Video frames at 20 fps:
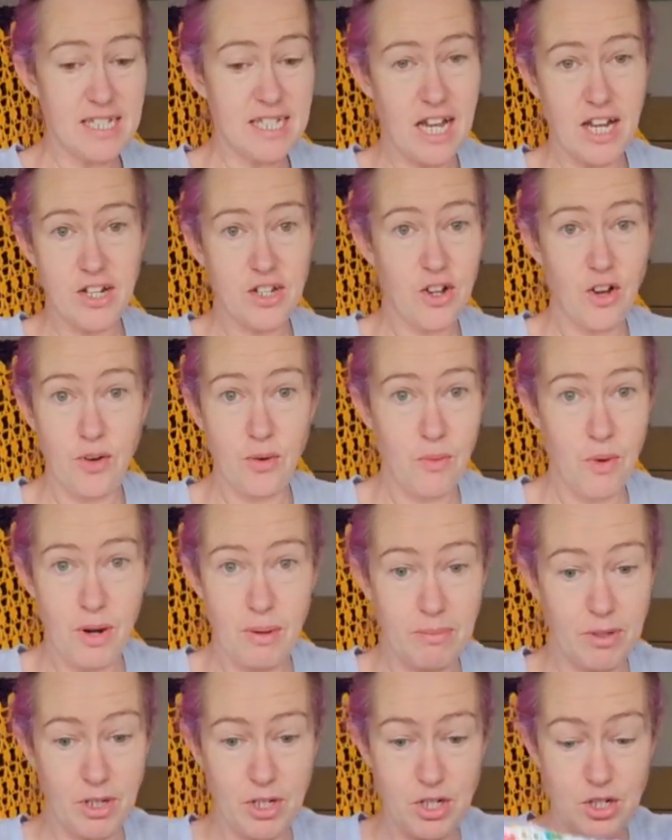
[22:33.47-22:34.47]
I don't know what
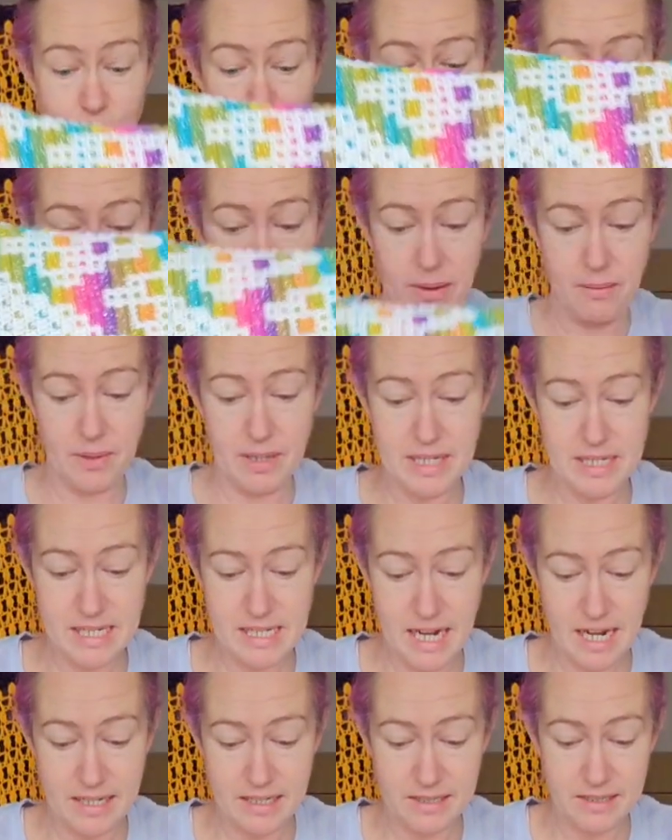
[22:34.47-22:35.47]
I'm going to do with it when it's
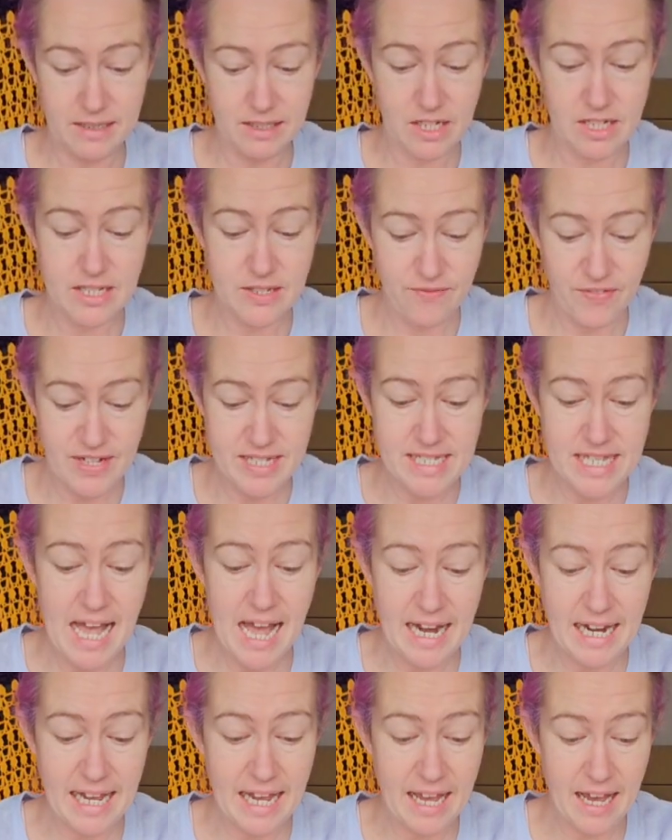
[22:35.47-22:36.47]
done. Because if I
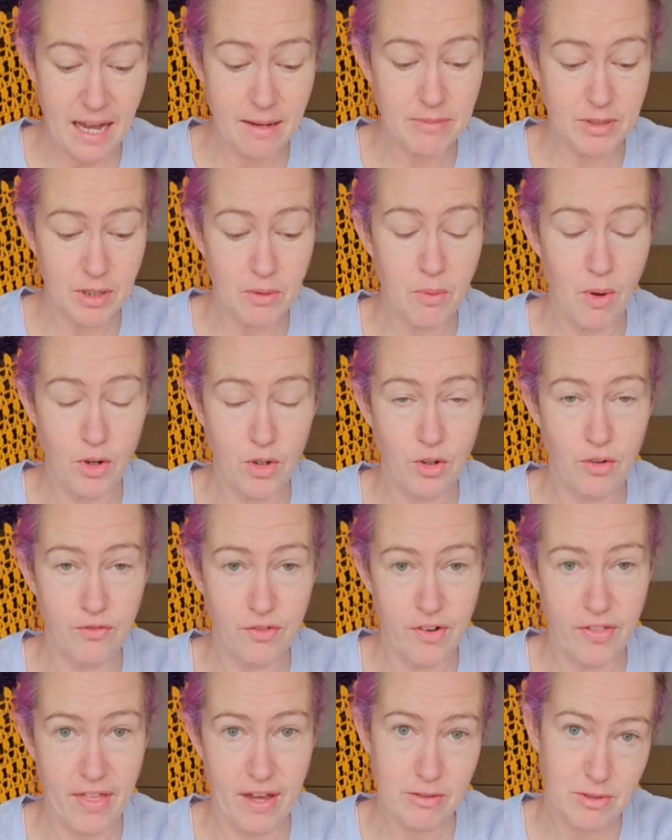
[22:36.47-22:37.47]
sell it, I'm going to want over
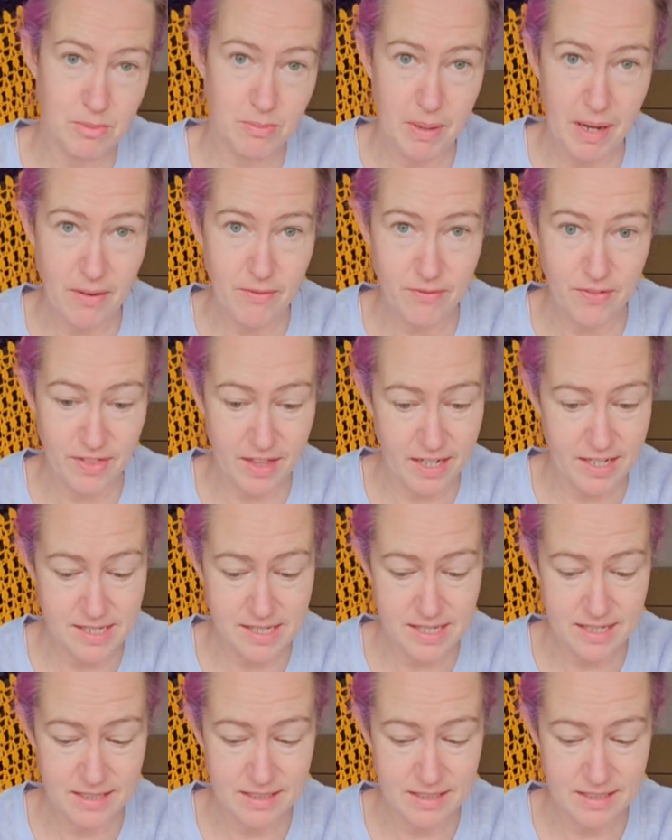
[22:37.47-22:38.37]
£1,000 for this.